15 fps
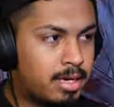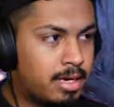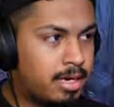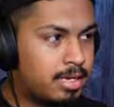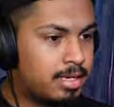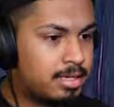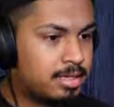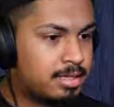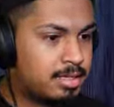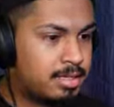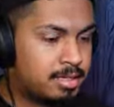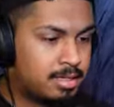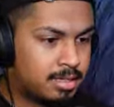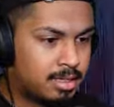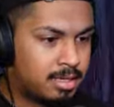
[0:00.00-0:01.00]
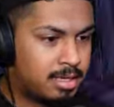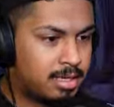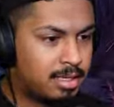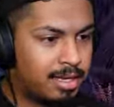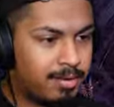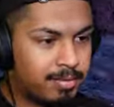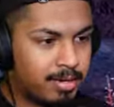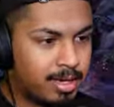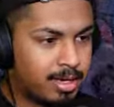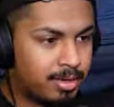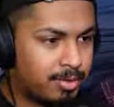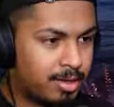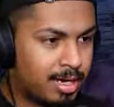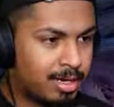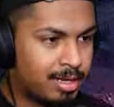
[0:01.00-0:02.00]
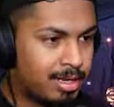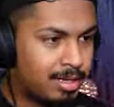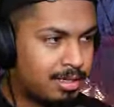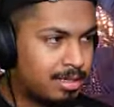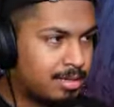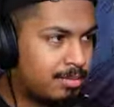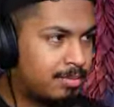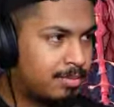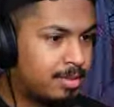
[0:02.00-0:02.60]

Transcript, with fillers: there it is. Couldn't leave without, without killing him.